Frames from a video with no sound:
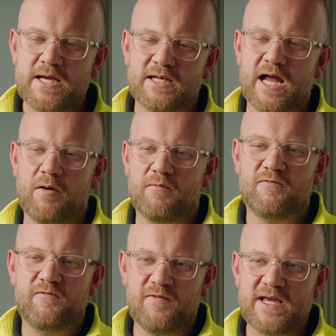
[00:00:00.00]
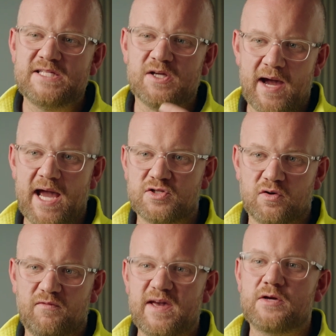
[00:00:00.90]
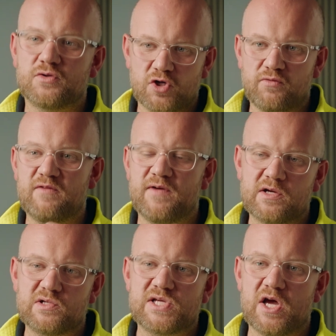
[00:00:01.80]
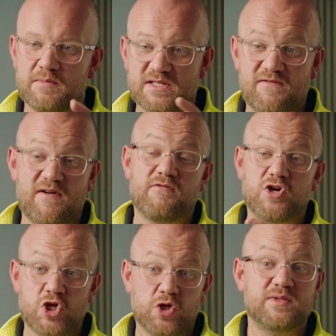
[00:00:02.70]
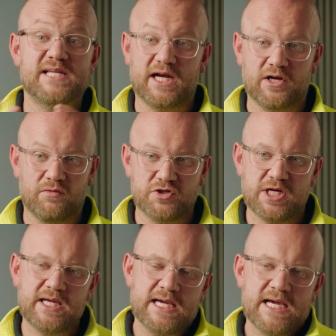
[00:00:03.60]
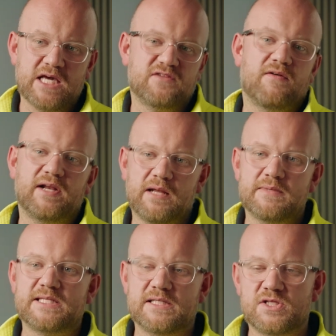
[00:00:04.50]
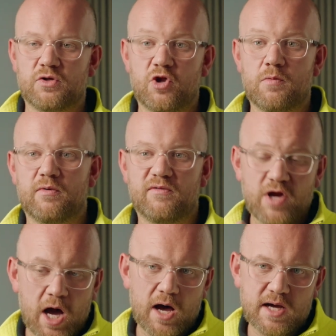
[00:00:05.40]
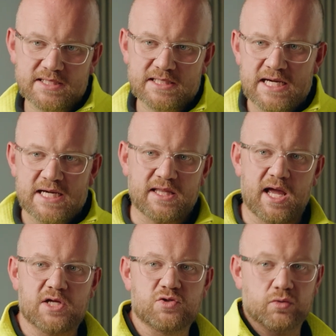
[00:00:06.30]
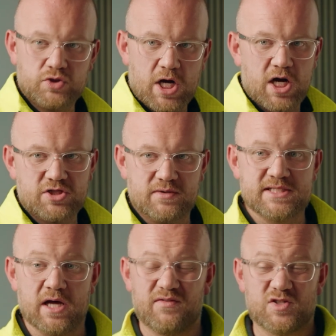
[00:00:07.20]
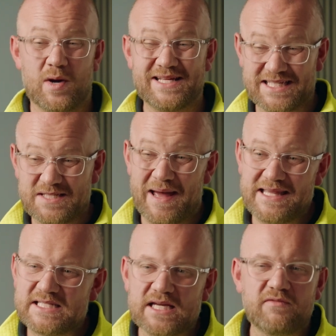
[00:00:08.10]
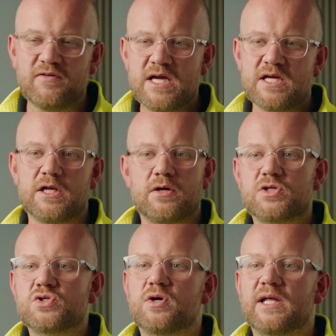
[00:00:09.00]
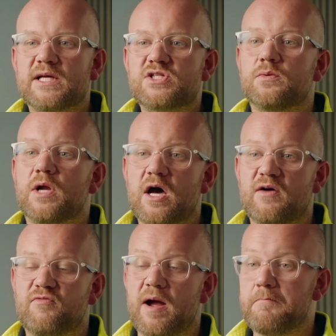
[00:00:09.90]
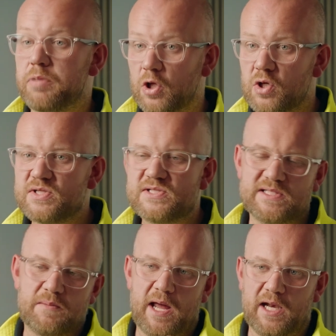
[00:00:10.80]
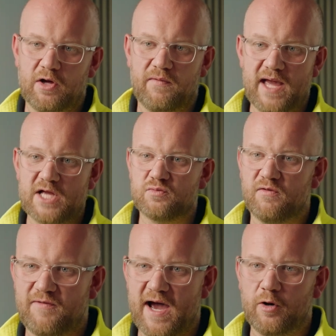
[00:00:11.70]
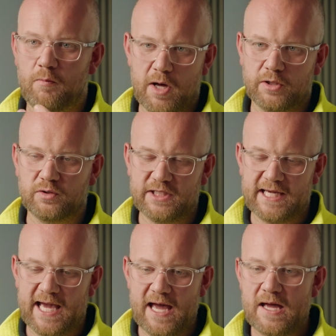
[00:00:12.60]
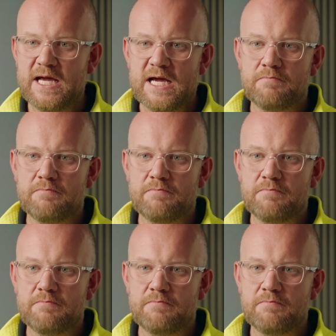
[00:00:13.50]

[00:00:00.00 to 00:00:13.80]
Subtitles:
Now, V2X or vehicle to grid, vehicle to home is a very new technology. It's very limited to the number of cars. The actual charger itself is quite expensive. You know, you're talking like 2.5 grand plus, depending on the actual final model you get.